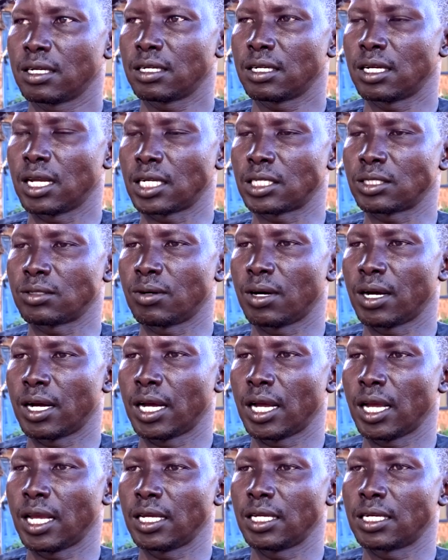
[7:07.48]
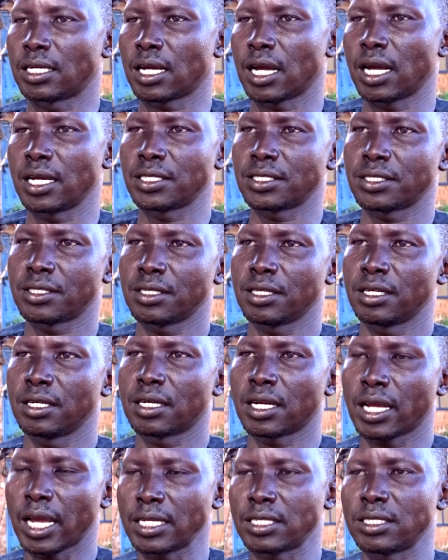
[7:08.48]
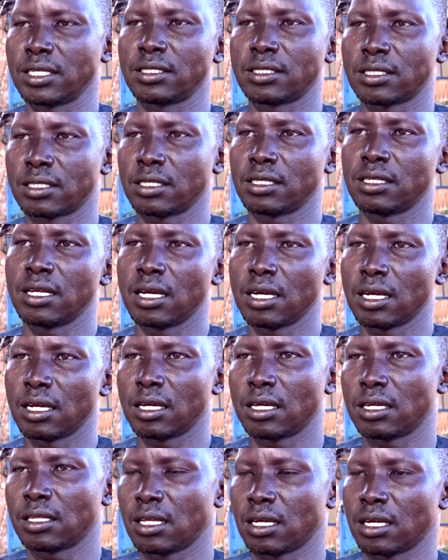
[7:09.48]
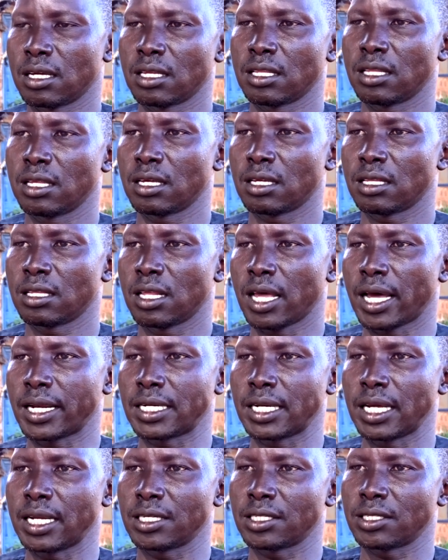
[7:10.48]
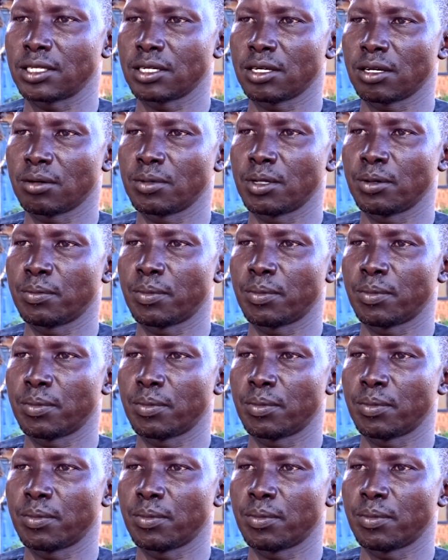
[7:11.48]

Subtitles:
That's why it catches the attention of the